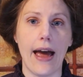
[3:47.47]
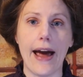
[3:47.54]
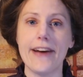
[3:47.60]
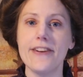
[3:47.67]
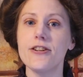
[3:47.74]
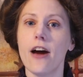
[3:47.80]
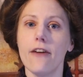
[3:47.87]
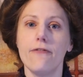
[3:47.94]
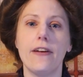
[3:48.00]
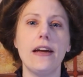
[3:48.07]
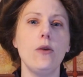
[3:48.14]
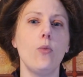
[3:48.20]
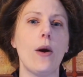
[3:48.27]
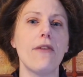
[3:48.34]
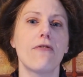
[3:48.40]

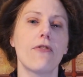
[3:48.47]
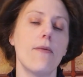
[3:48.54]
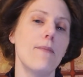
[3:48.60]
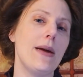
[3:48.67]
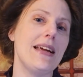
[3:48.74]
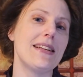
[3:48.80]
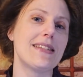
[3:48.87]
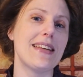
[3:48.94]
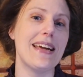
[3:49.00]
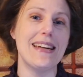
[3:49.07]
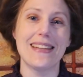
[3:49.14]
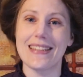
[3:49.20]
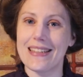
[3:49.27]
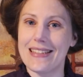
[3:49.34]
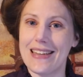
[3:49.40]
HIV went from being seen
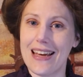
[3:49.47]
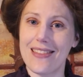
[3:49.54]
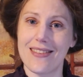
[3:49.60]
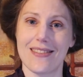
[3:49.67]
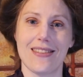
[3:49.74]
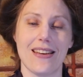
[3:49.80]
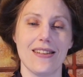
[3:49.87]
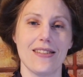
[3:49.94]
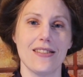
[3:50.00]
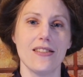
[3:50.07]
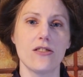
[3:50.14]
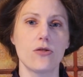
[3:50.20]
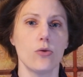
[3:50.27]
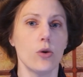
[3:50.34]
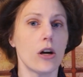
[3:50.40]
as a death
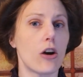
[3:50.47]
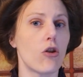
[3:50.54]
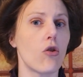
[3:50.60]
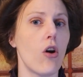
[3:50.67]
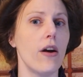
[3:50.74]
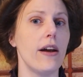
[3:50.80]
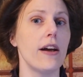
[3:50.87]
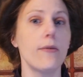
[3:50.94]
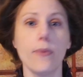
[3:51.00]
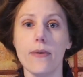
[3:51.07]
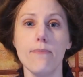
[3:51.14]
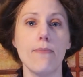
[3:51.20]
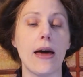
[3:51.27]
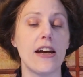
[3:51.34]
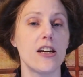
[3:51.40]
sentence to a chronic
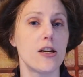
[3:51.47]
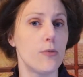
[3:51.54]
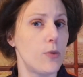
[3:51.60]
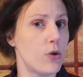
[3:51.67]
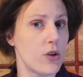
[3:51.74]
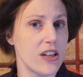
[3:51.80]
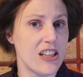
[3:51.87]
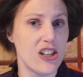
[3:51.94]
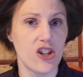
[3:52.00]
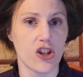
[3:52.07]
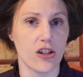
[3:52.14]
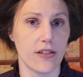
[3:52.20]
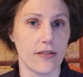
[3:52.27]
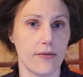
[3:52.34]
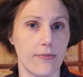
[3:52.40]
but manageable
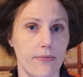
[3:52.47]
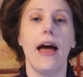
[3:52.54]
condition.